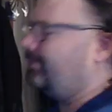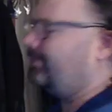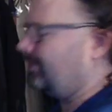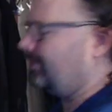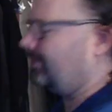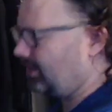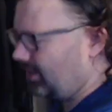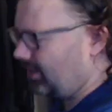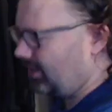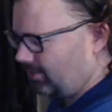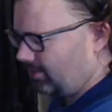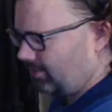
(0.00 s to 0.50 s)

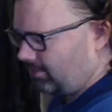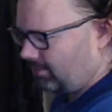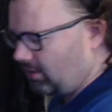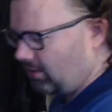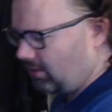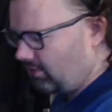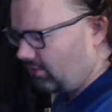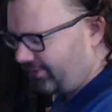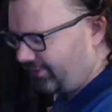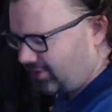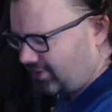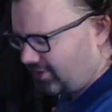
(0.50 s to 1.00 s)
you know,
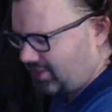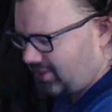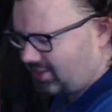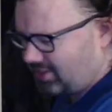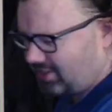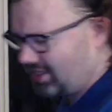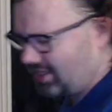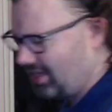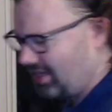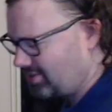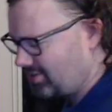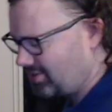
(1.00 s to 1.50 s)
coefficients. And
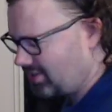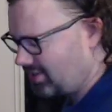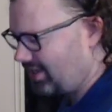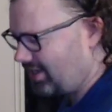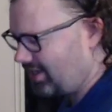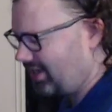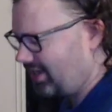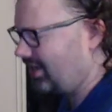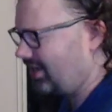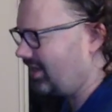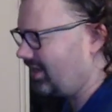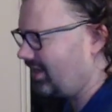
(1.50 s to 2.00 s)
I'm just like,
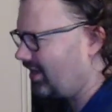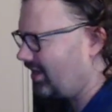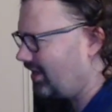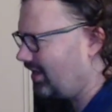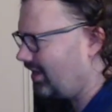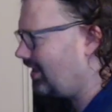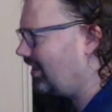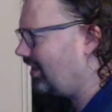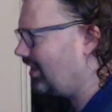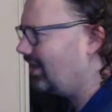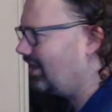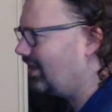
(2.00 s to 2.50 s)

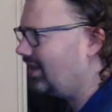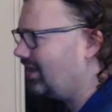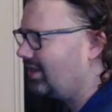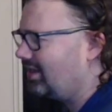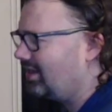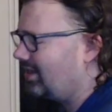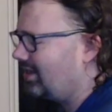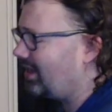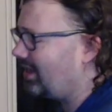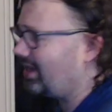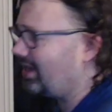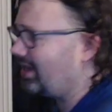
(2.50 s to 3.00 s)

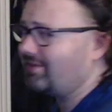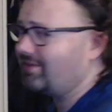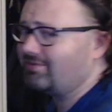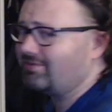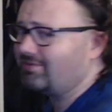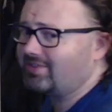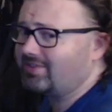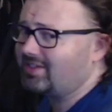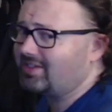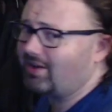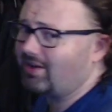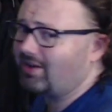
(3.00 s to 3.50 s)
I
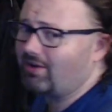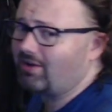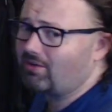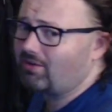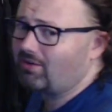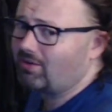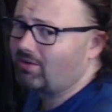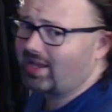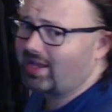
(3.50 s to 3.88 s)
no,